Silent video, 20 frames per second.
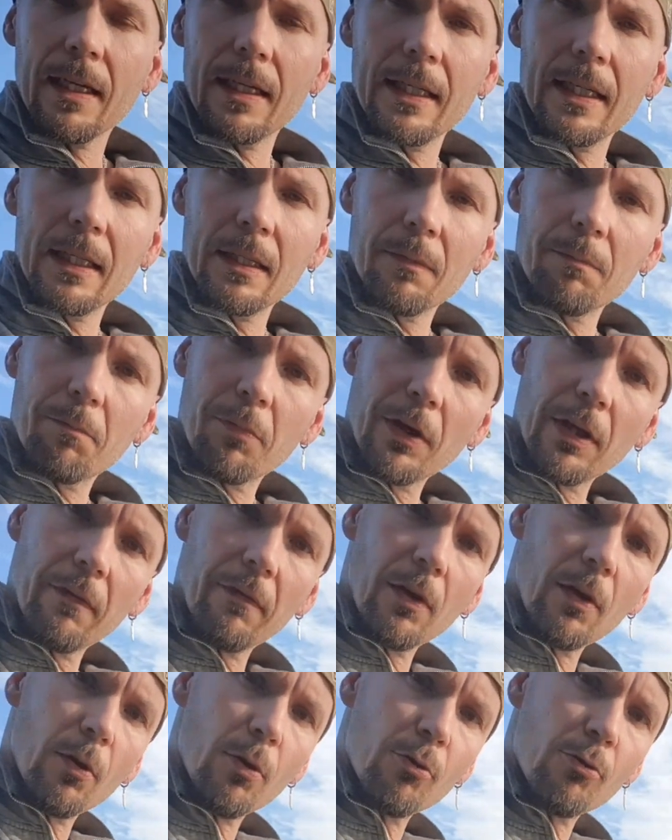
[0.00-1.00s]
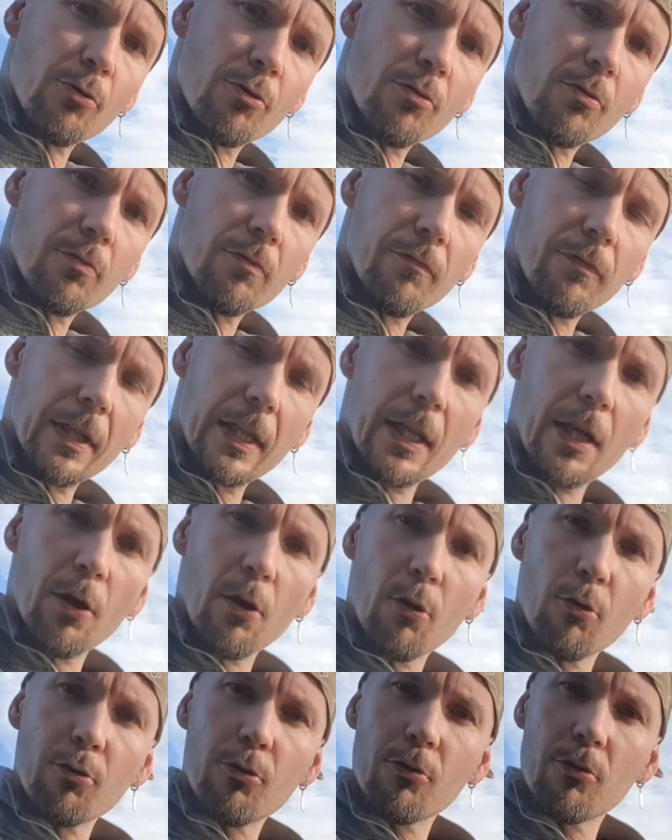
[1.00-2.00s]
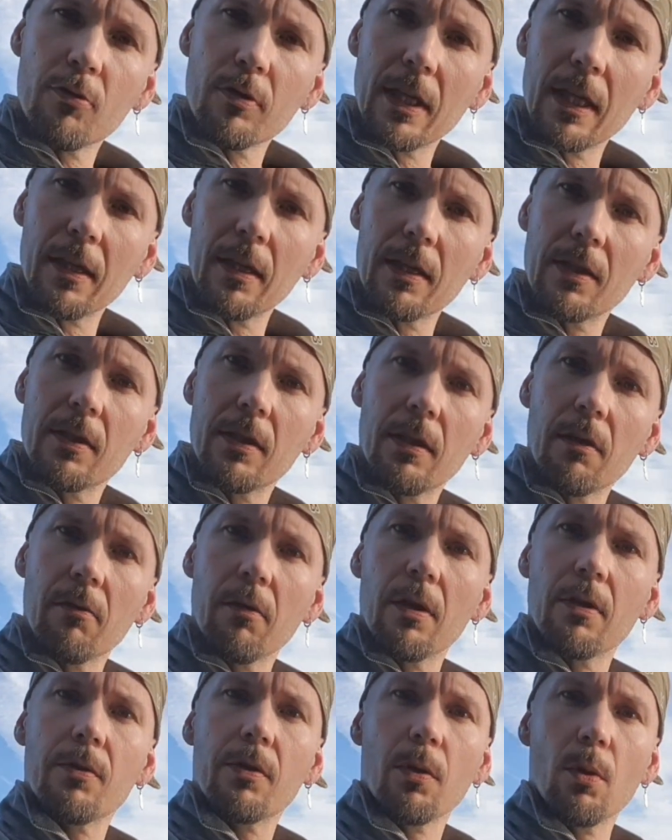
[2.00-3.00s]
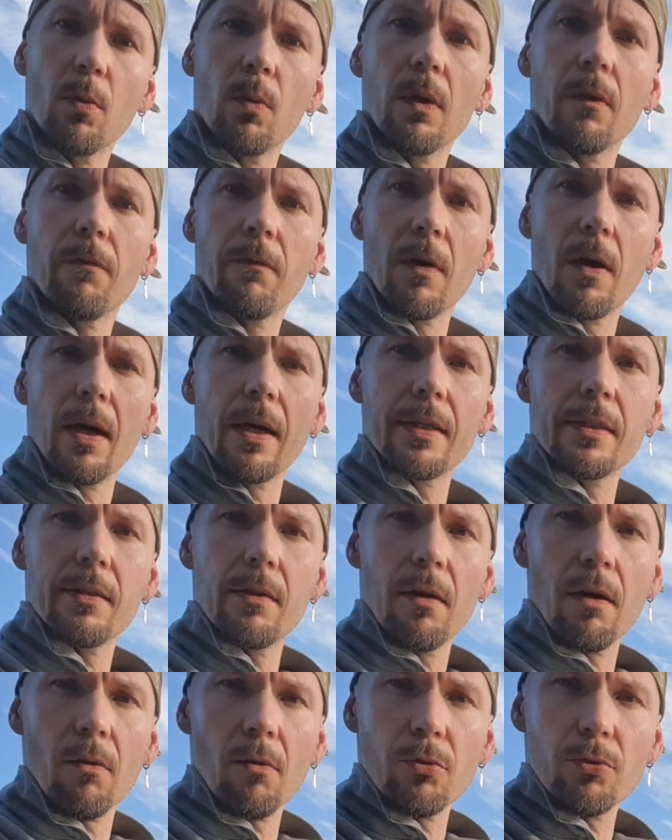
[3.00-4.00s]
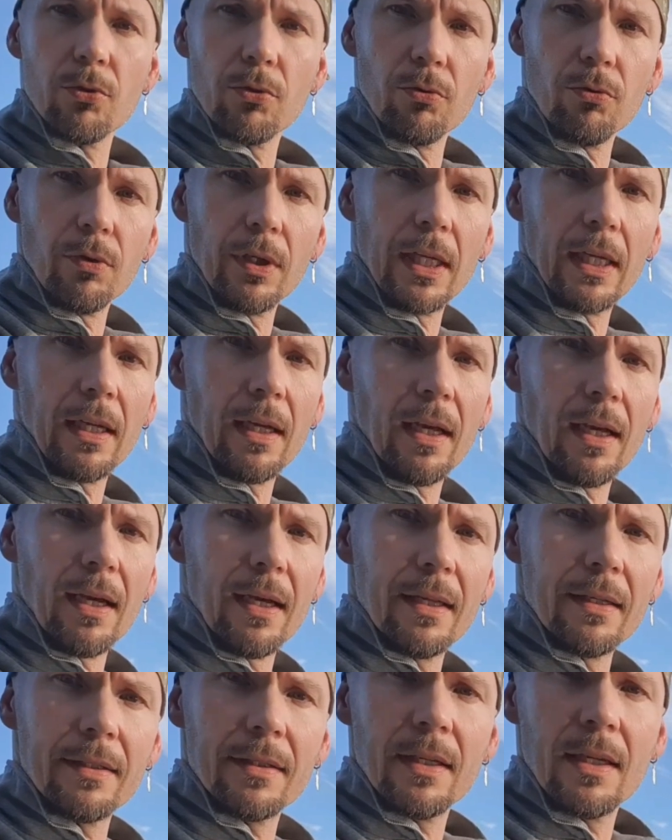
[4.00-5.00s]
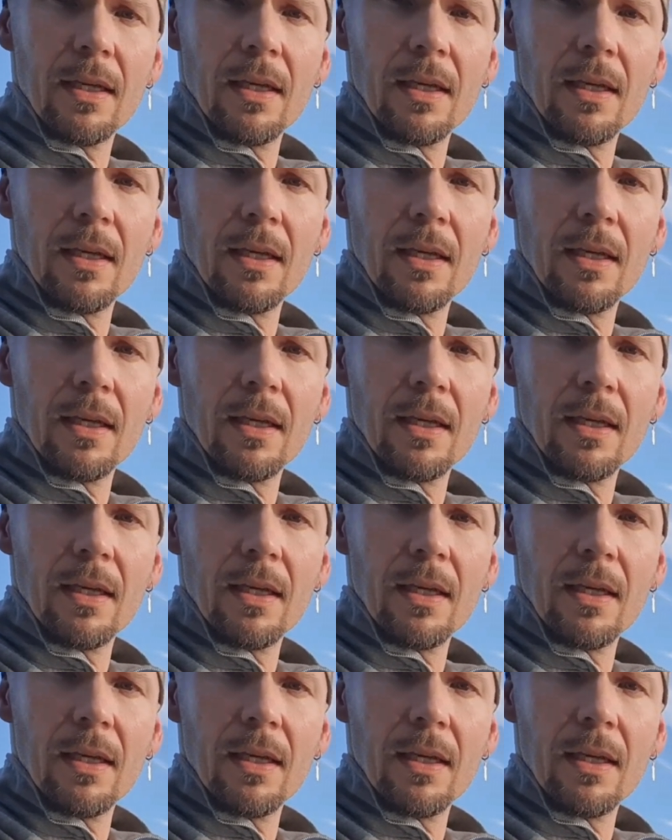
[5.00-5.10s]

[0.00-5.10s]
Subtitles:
In previous videos in this series you will find the arrow tuning and